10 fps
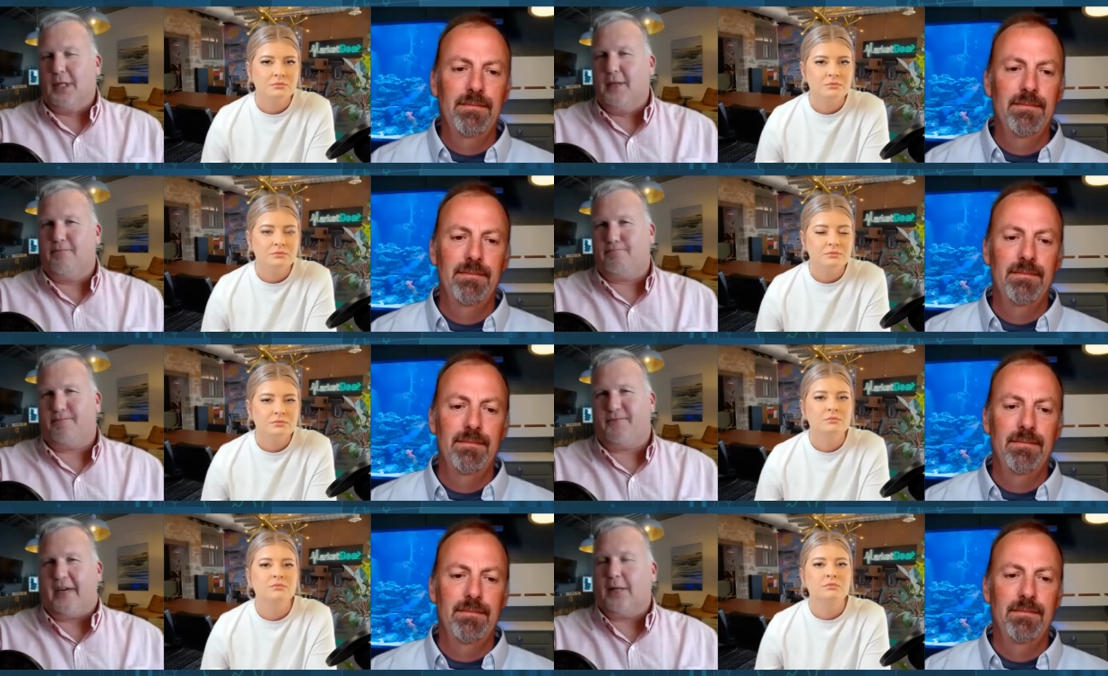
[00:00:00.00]
Speaker 1: really
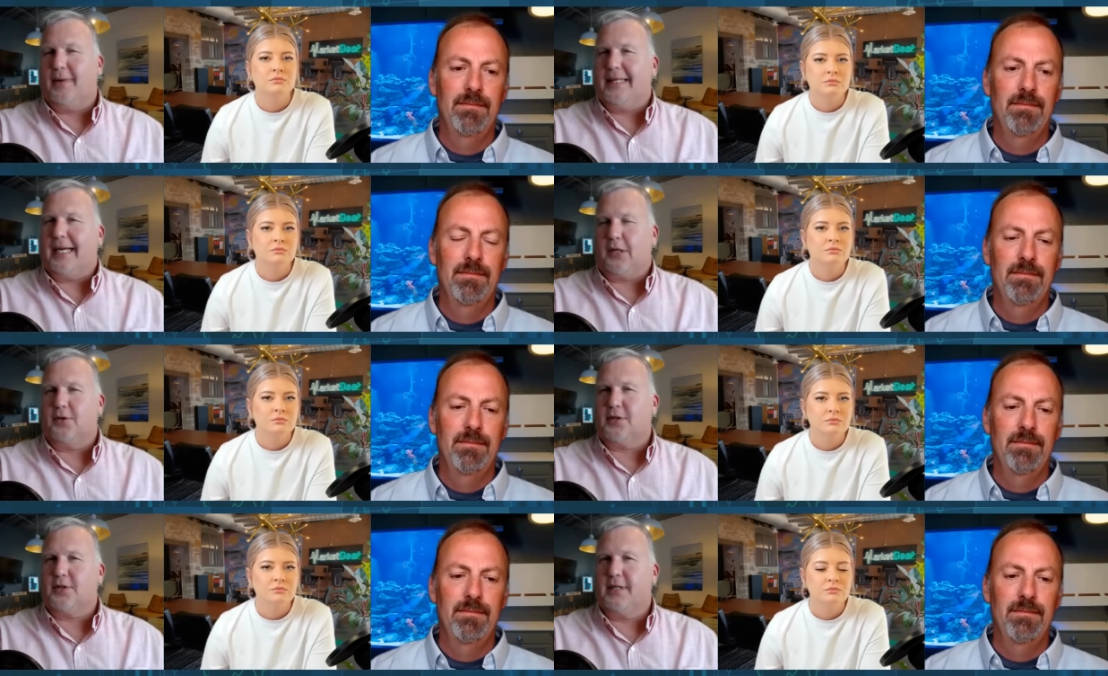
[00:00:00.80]
following that
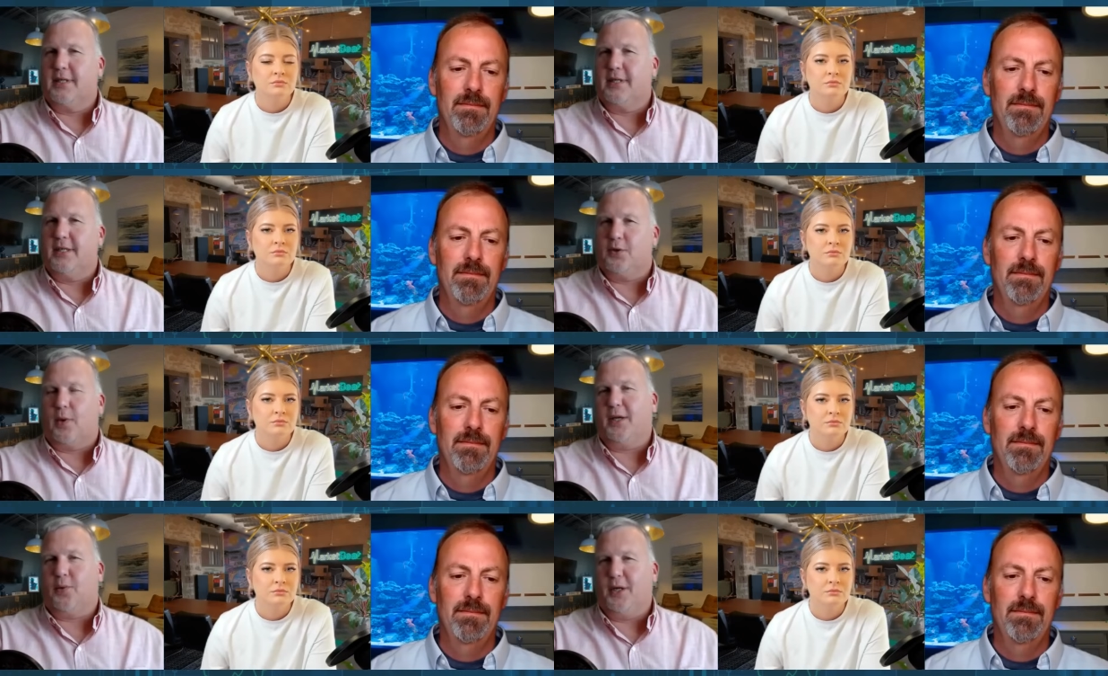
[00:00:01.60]
closely in twenty
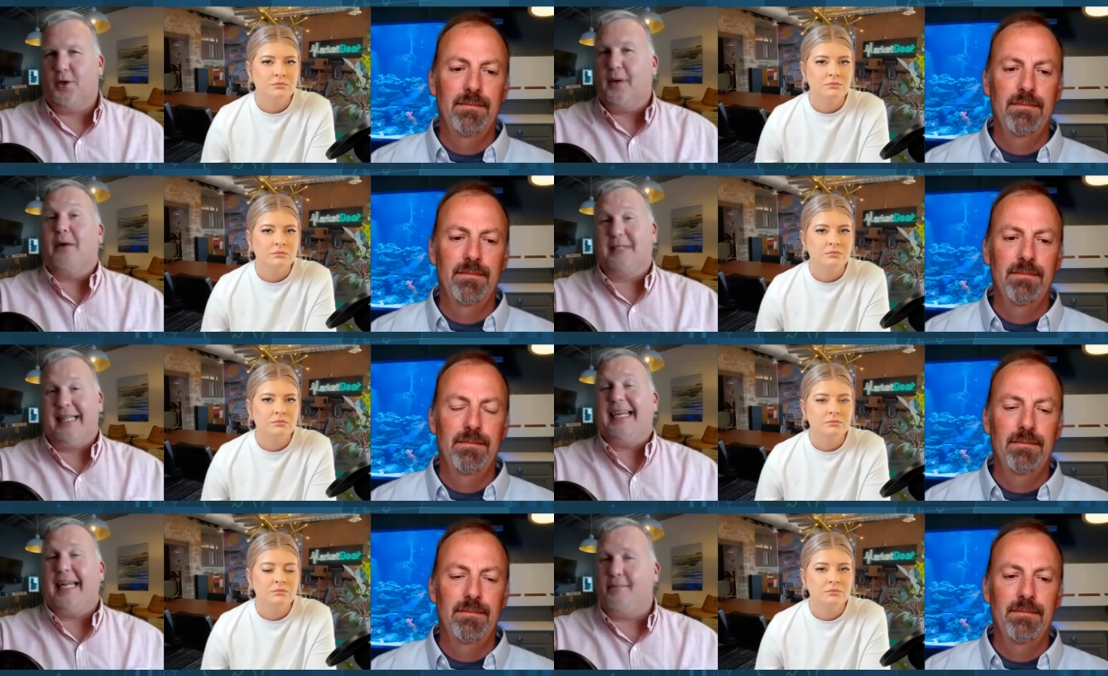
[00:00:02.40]
twenty-two, and I was late
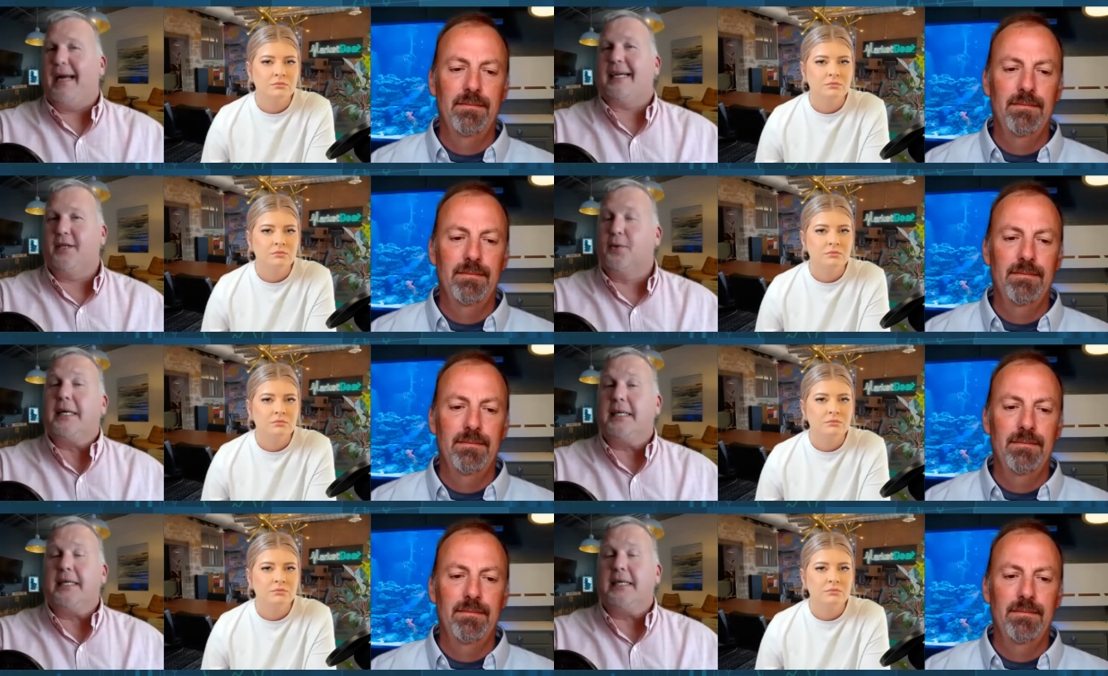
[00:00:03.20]
getting back into it.